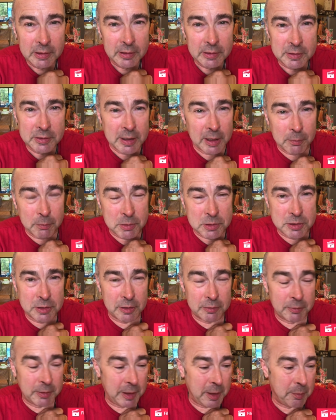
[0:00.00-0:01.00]
That wasn't
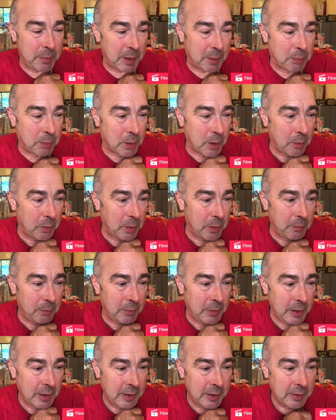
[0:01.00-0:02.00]
really a big
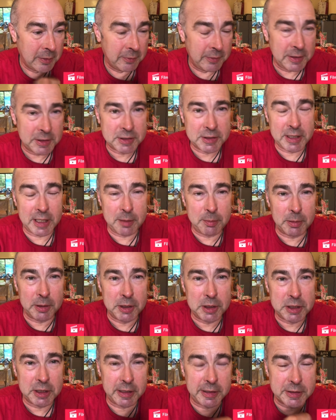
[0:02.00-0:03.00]
problem. This table and
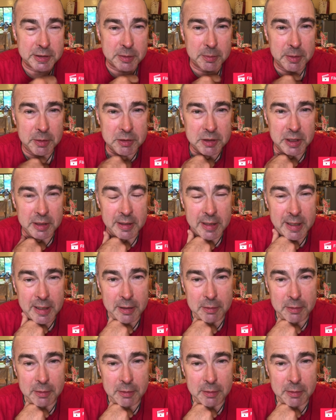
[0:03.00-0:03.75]
chairs we're using now,